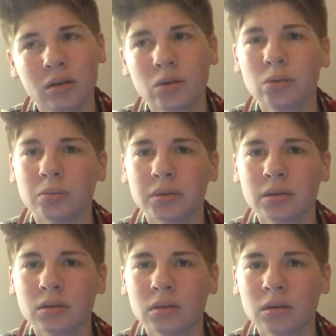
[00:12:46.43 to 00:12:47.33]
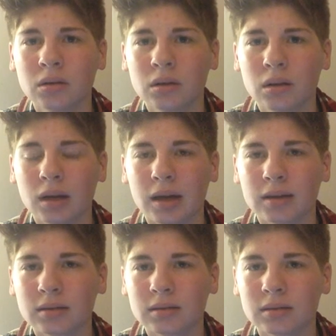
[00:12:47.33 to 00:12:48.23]
loop,
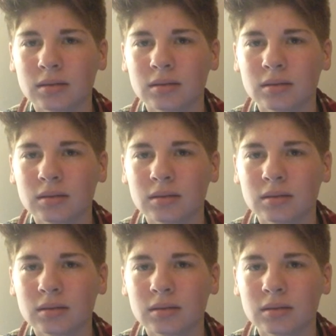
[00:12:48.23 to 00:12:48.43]
and